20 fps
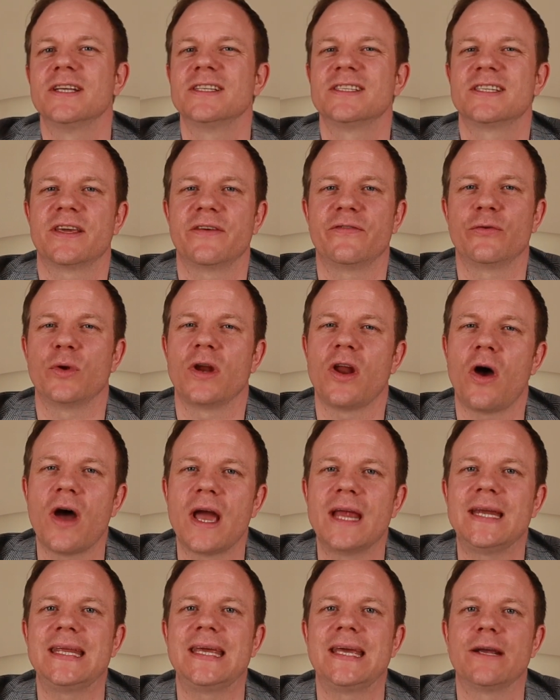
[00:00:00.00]
to give you an
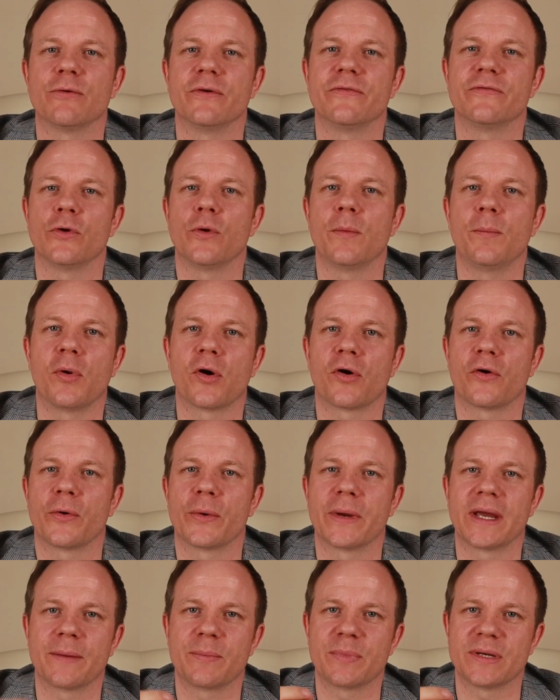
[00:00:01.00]
idea of your
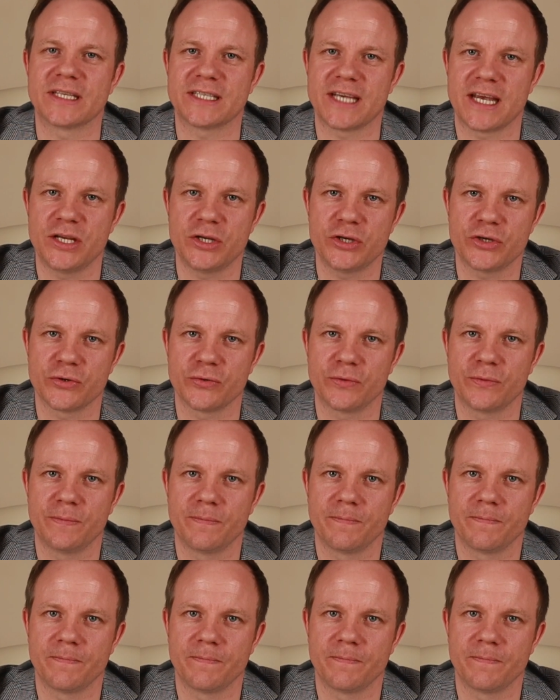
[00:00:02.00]
borrowing potential.